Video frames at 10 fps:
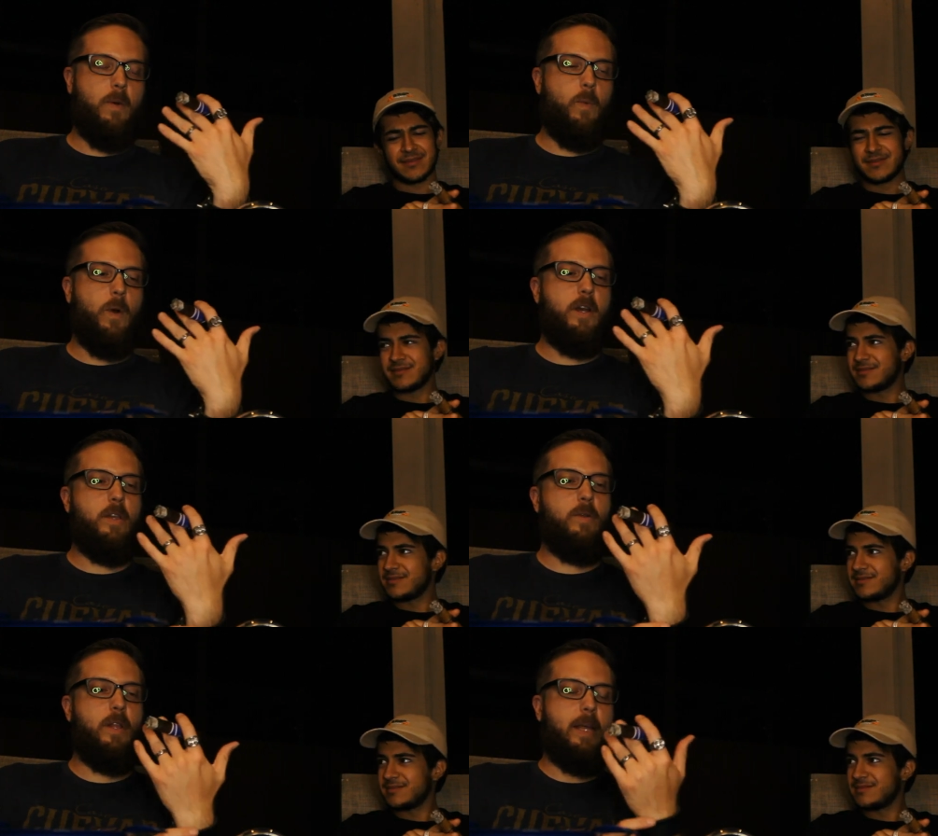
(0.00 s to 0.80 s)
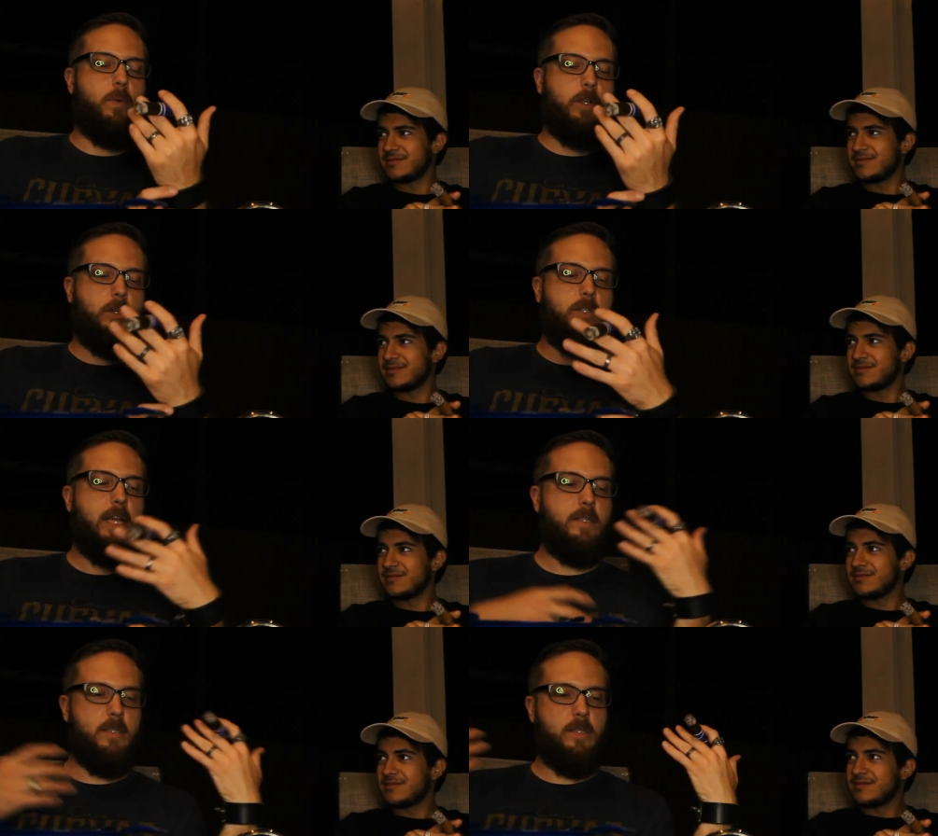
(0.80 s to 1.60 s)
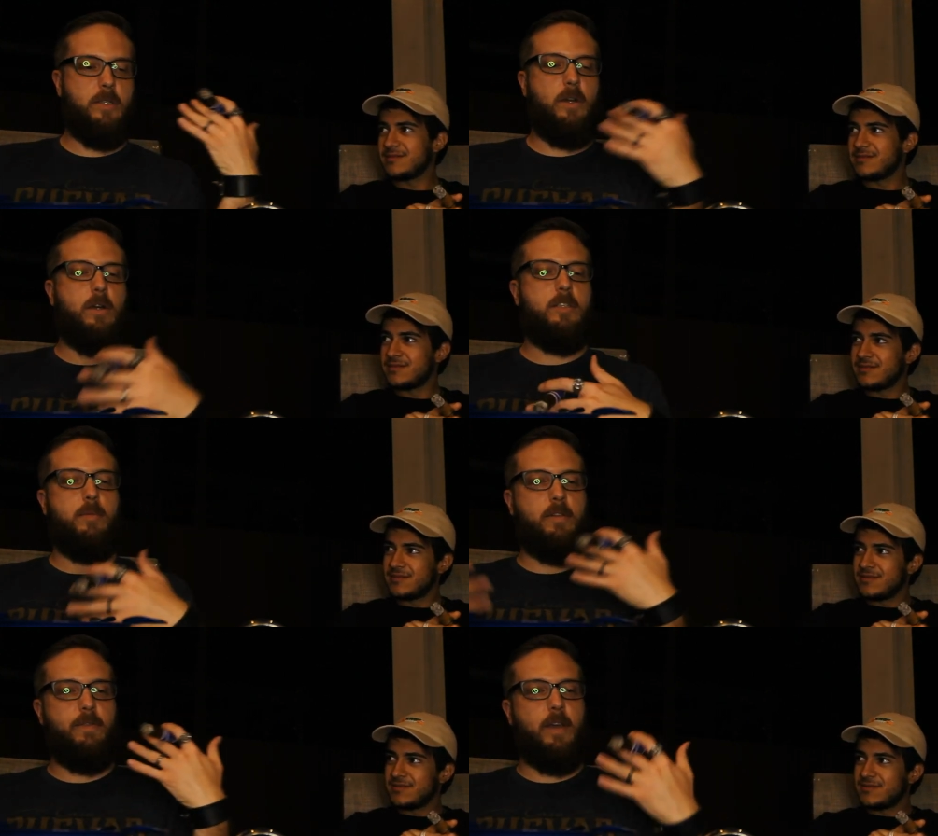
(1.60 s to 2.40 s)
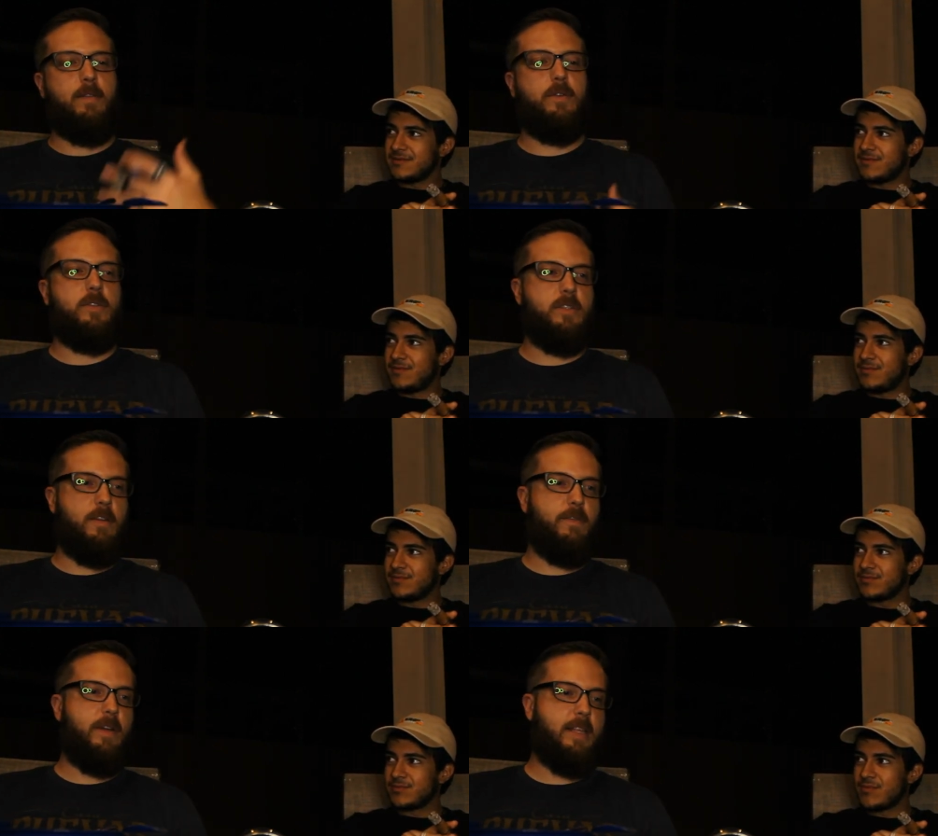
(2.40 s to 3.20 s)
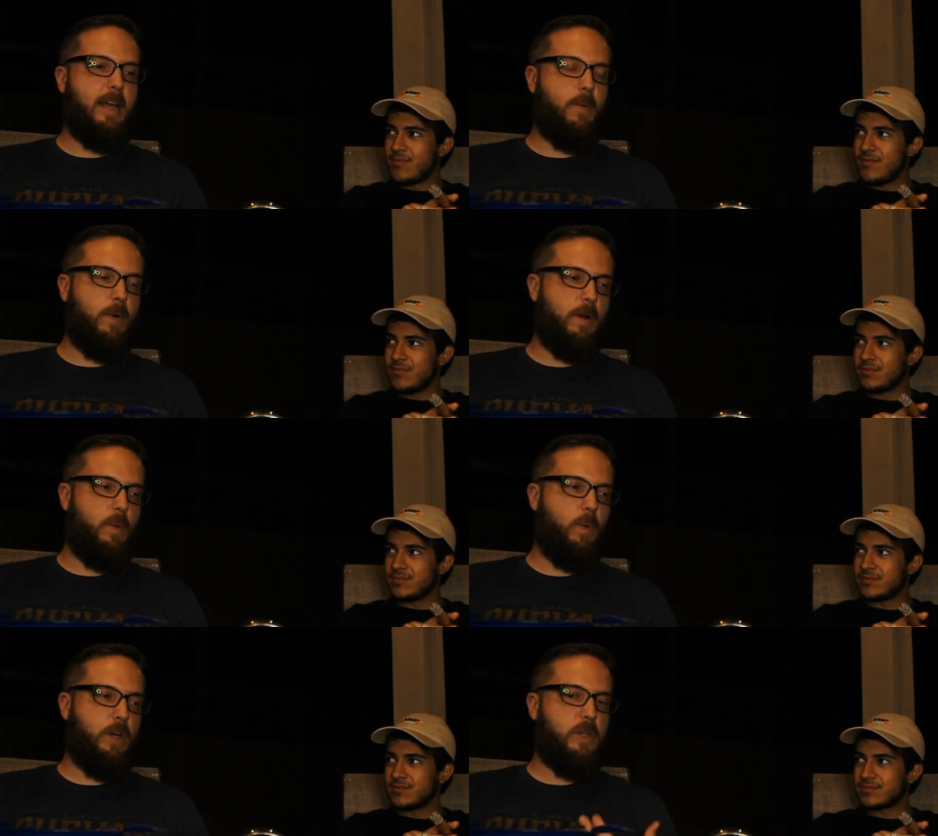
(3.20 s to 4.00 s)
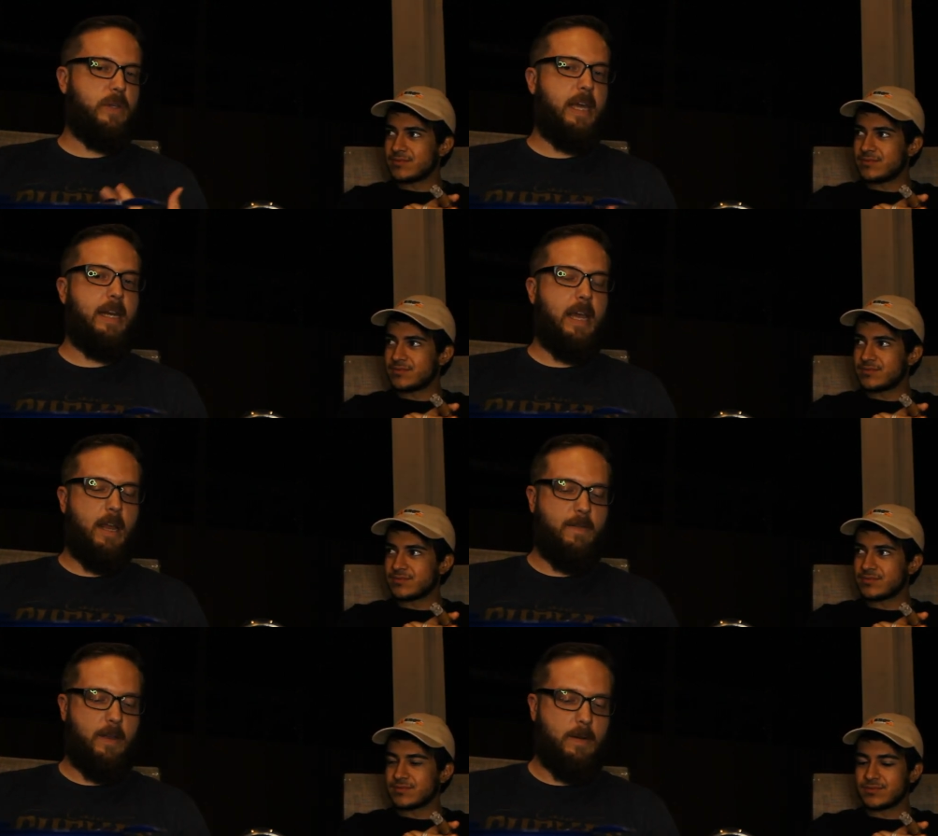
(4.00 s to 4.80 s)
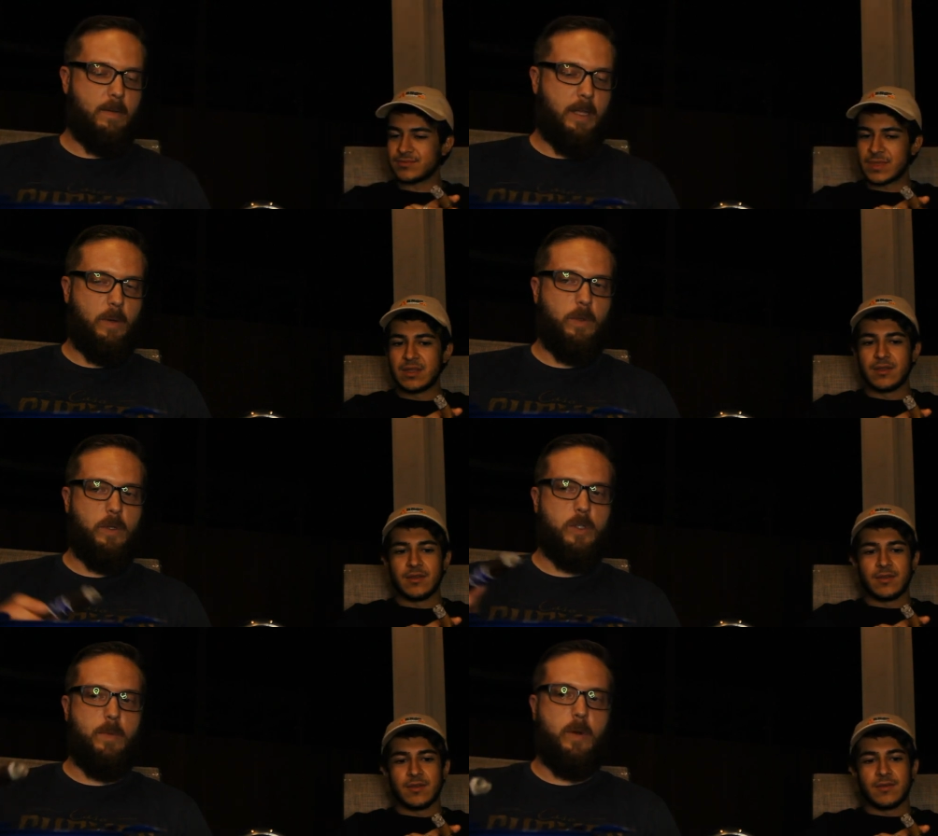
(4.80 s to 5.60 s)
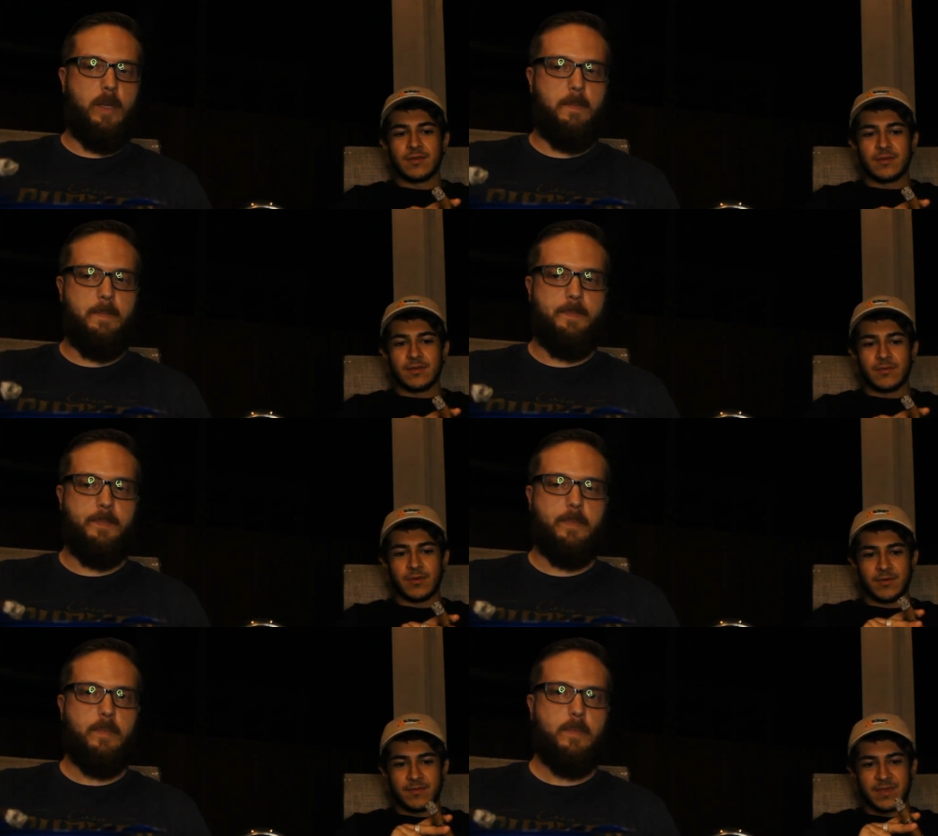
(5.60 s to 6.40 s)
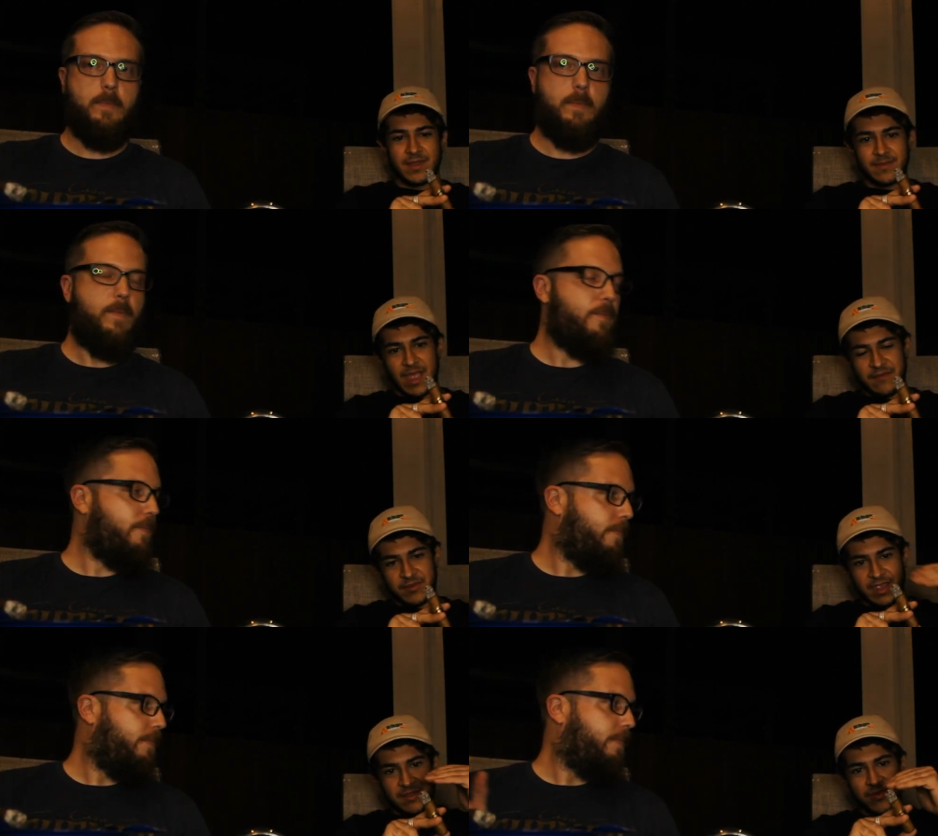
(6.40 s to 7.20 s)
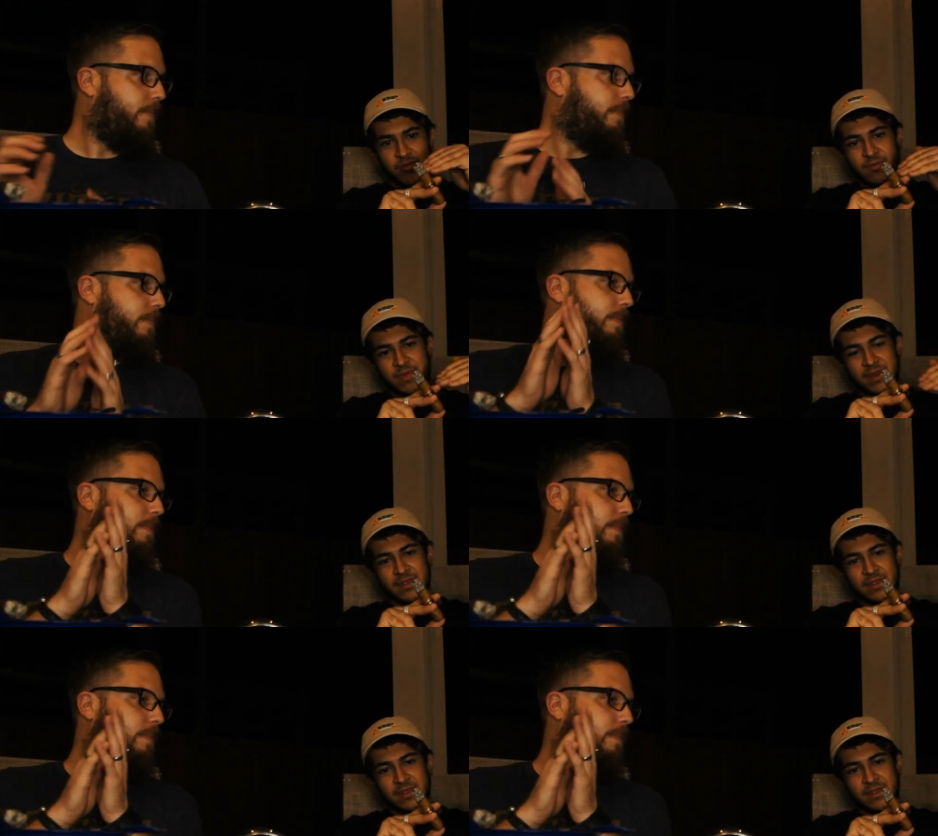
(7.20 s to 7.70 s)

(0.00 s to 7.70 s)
Speaker 1: what are you like when you're tasting the cigar some of the flavors and stuff like that what what are you getting out of it like when you're smoking
Speaker 2: well after getting through a bit of